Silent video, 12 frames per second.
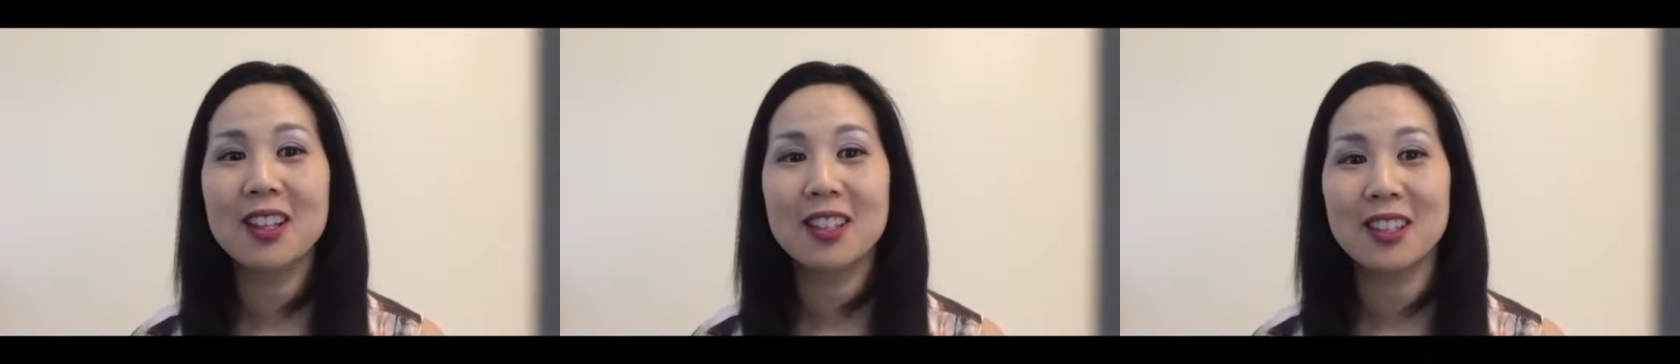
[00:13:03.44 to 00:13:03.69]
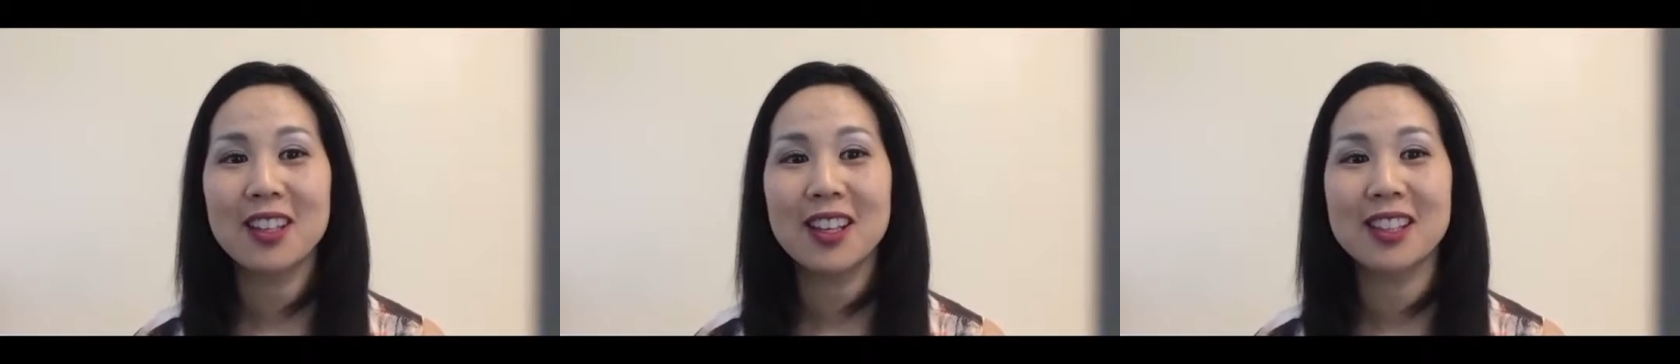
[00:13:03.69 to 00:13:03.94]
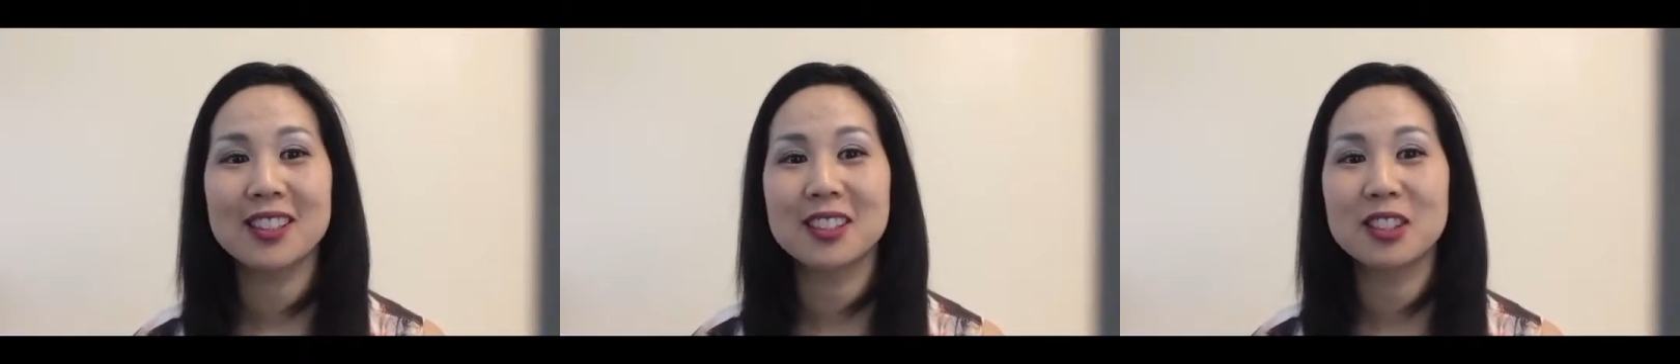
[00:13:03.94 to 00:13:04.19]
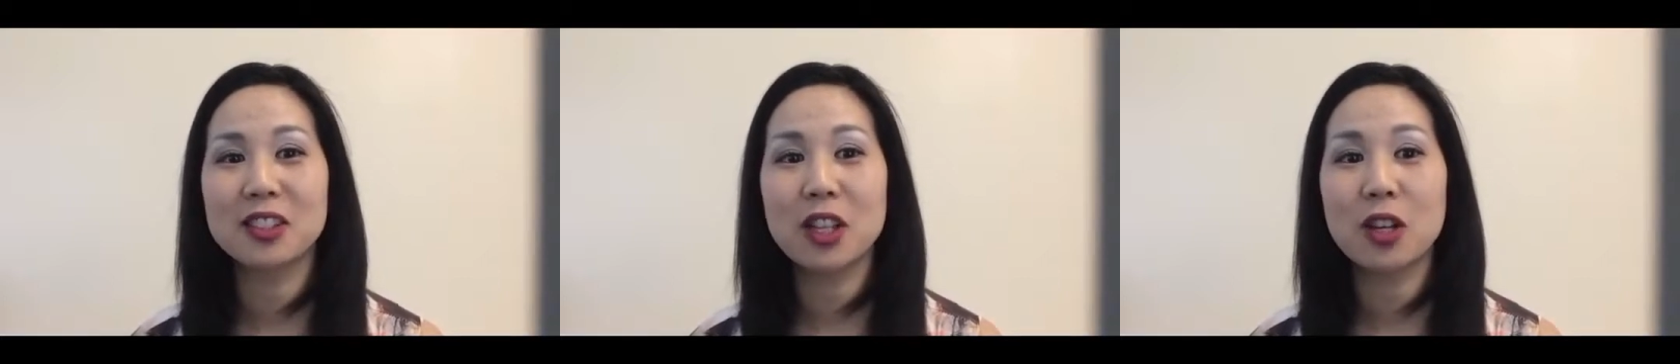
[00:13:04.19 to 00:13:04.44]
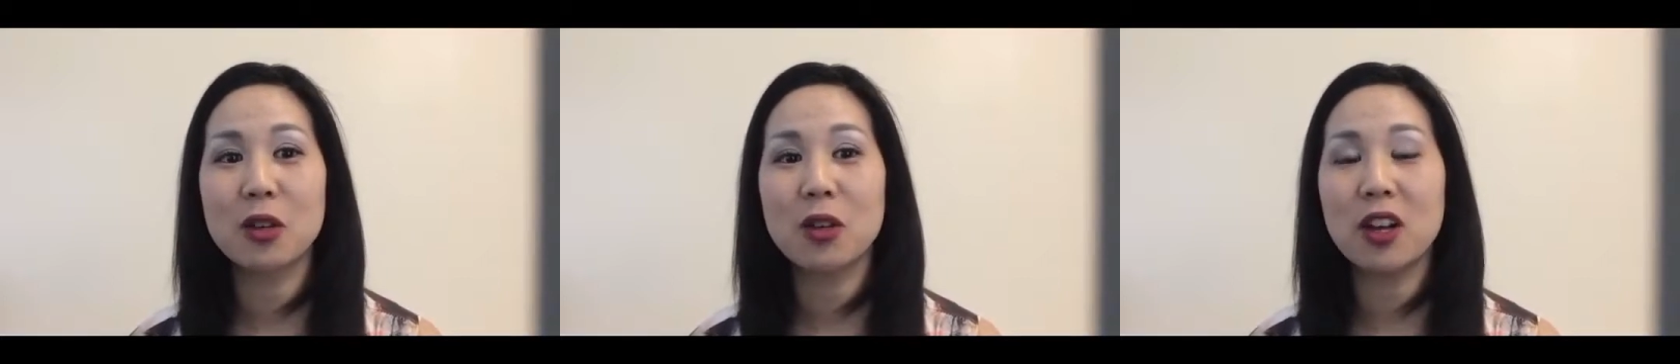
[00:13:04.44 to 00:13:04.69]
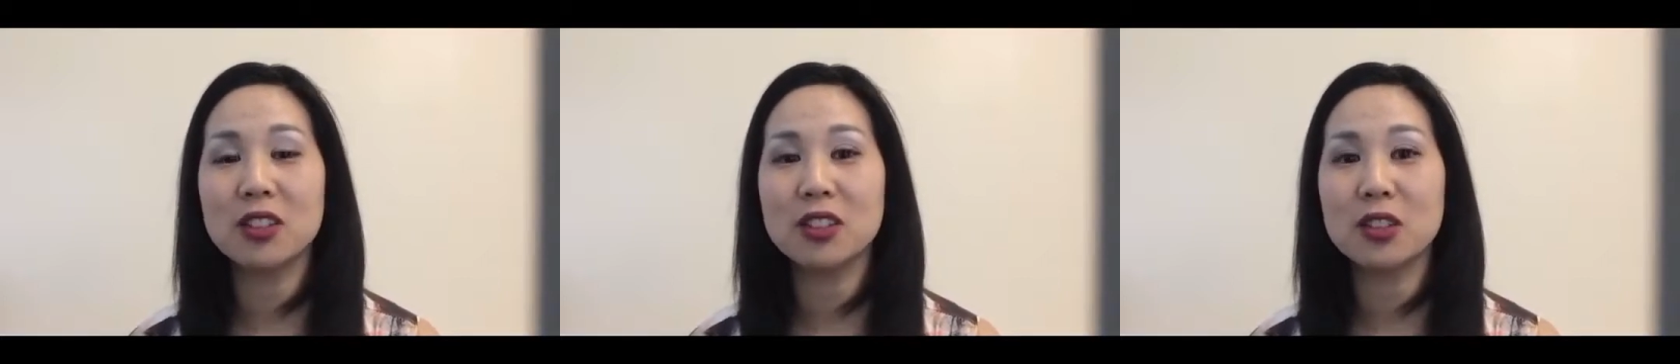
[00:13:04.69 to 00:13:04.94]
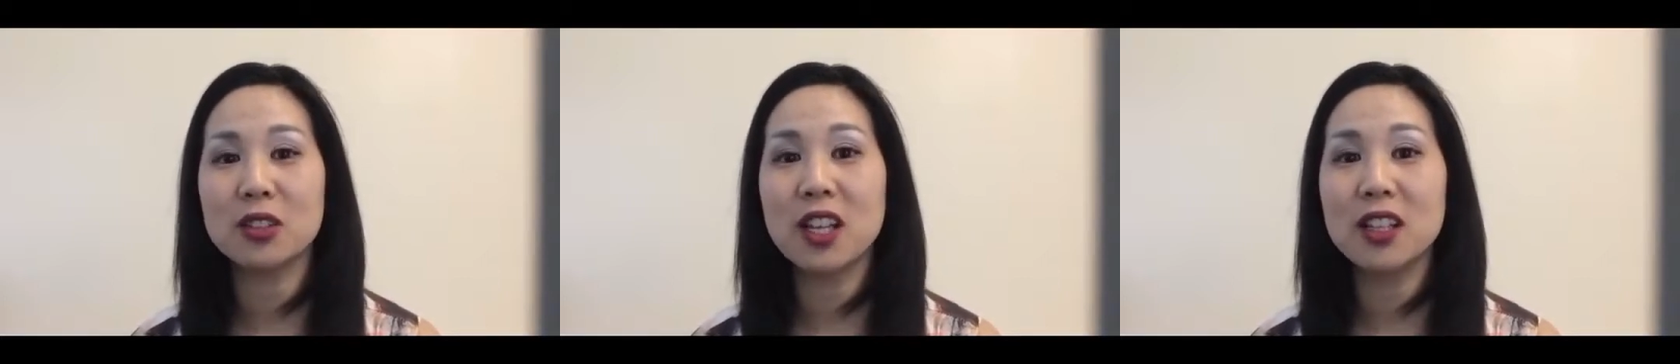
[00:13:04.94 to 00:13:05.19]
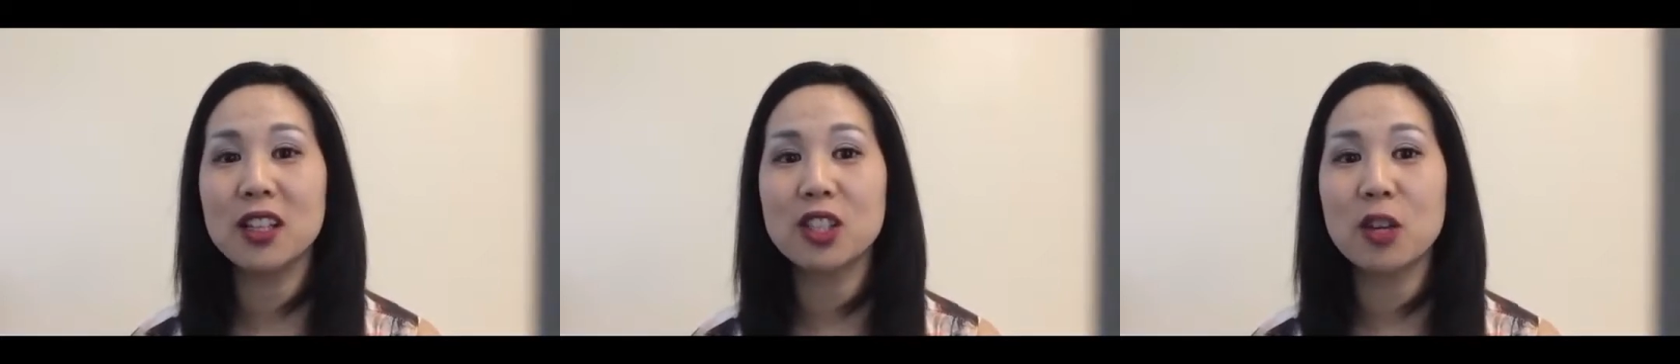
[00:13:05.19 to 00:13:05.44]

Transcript: Yes, so also tell us